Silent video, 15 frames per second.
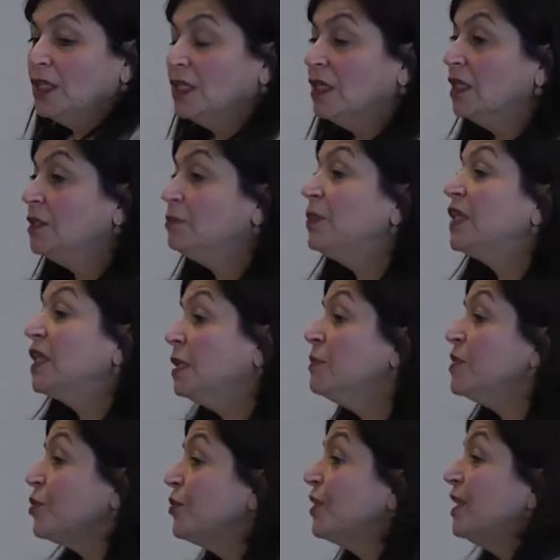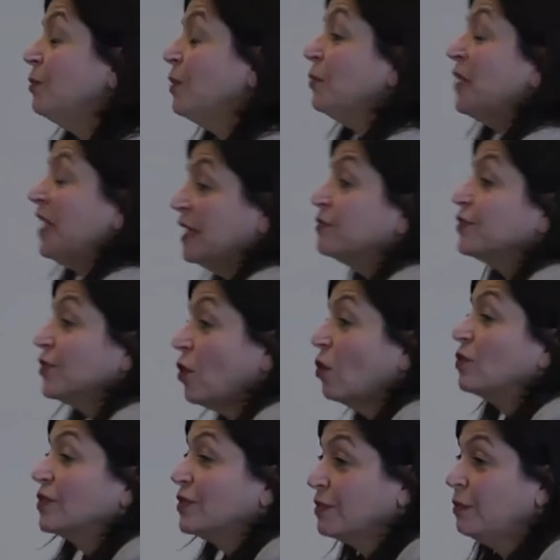The- It becomes tricky when we have
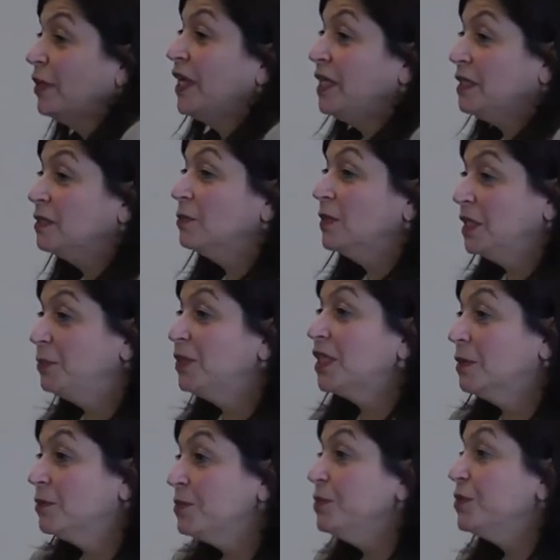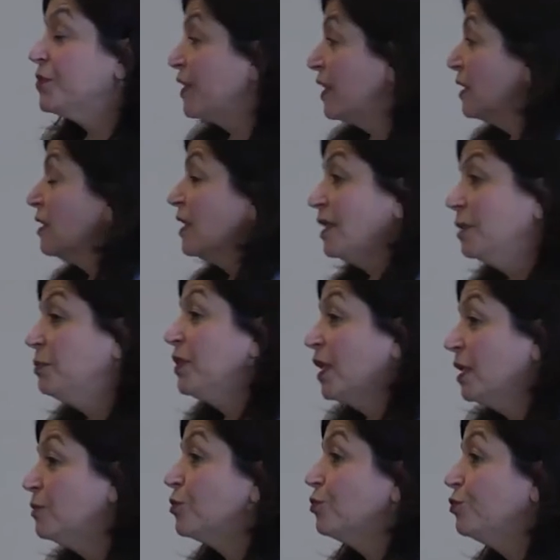songs, right? When it becomes music, then it
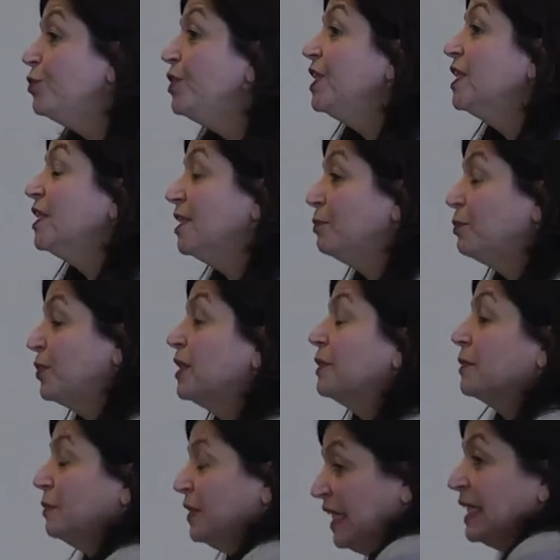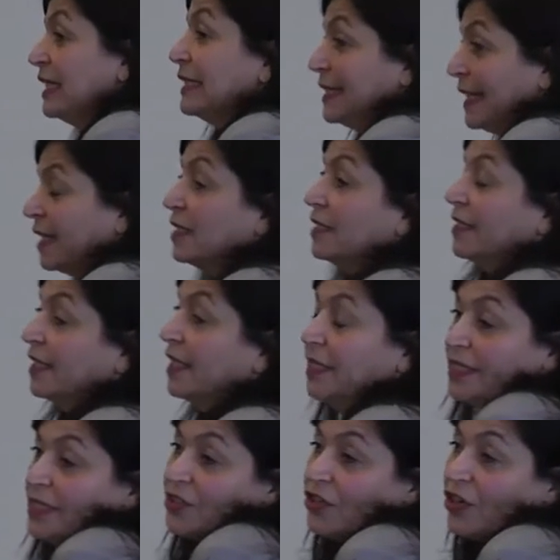becomes really, pro- yeah, exactly.
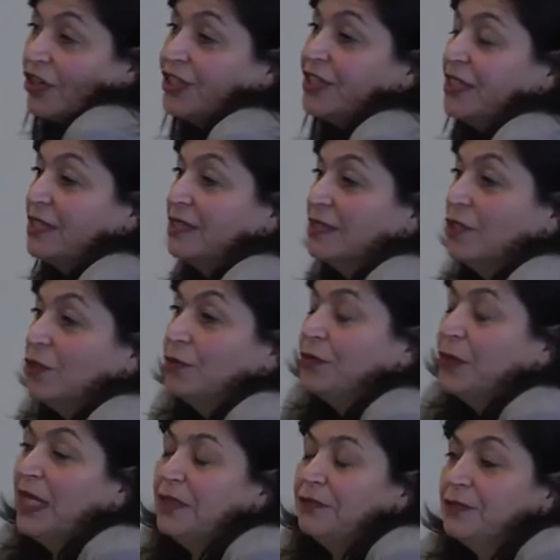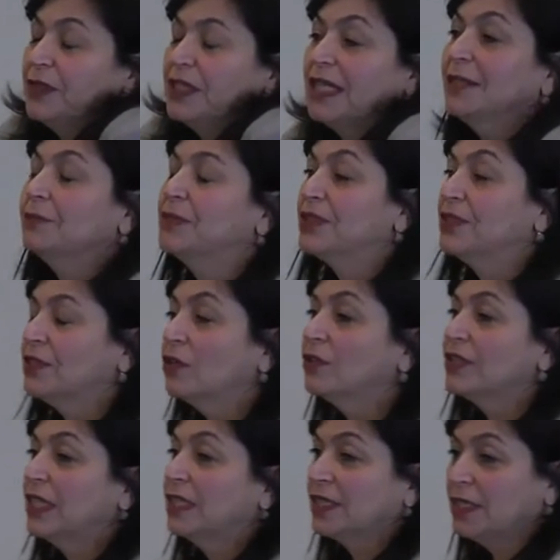And these are artists, so if we have, for example,
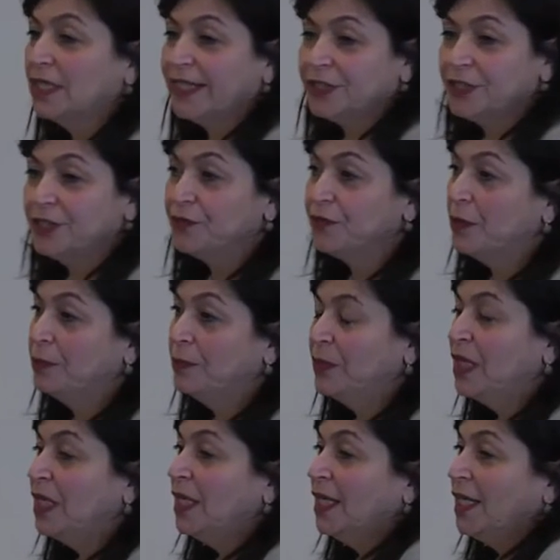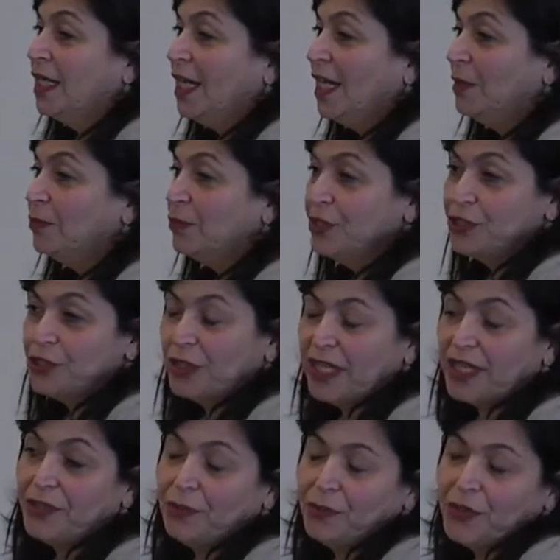song set Collection from Aboriginal
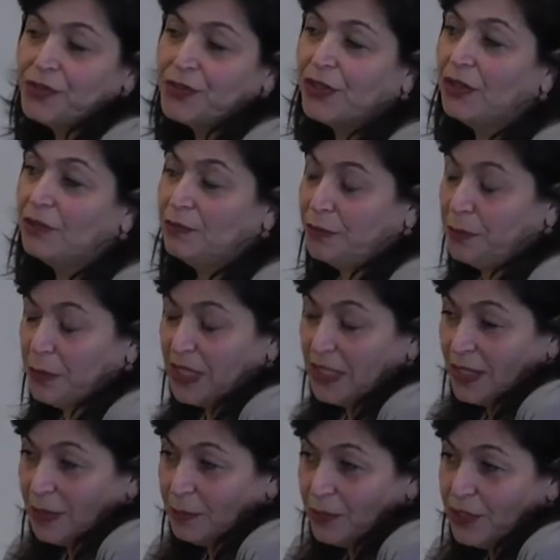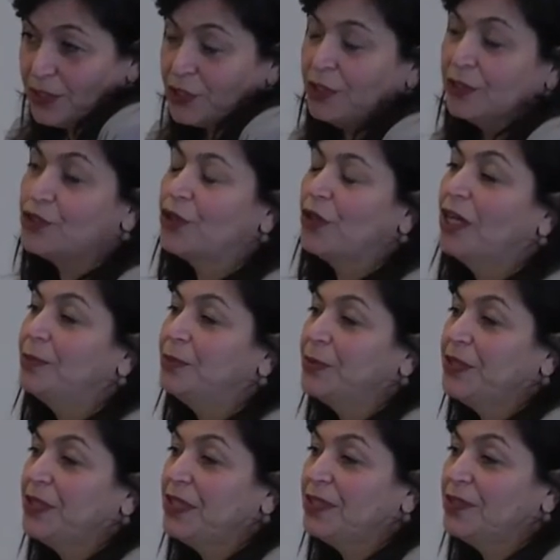ethnomusical, Aboriginal tribe
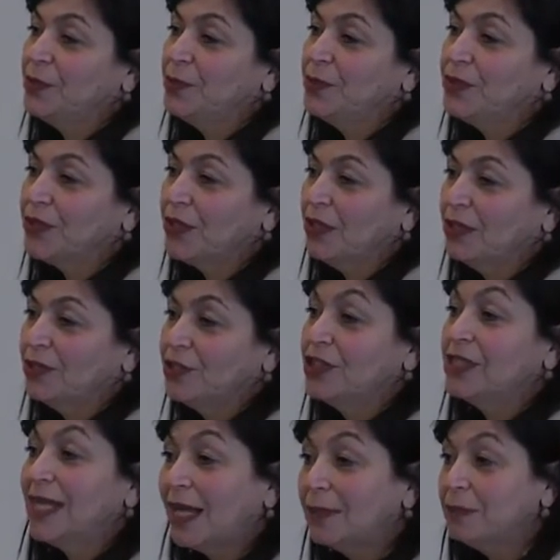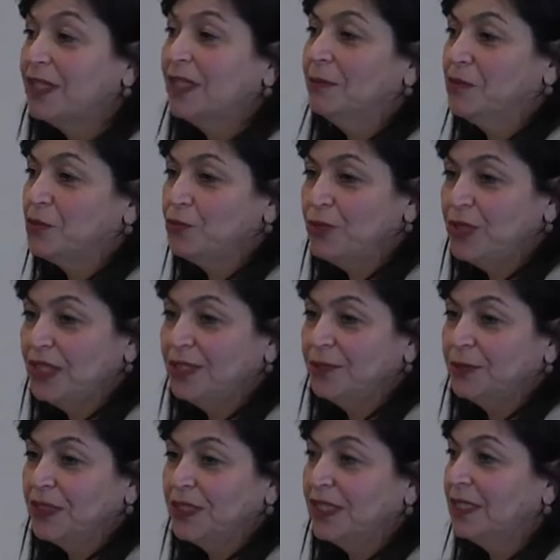with ethnomusicologists, that becomes
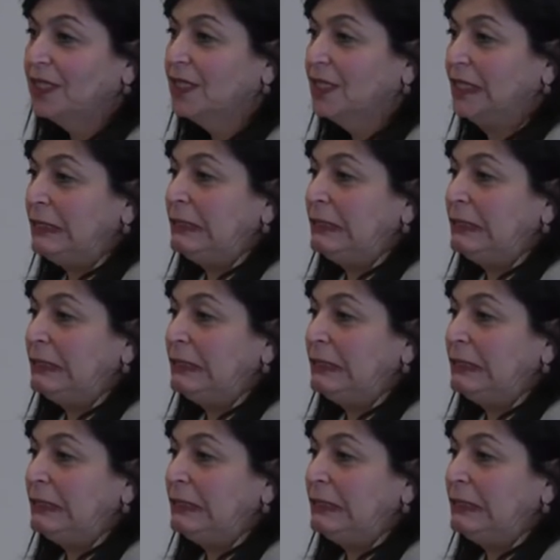really, really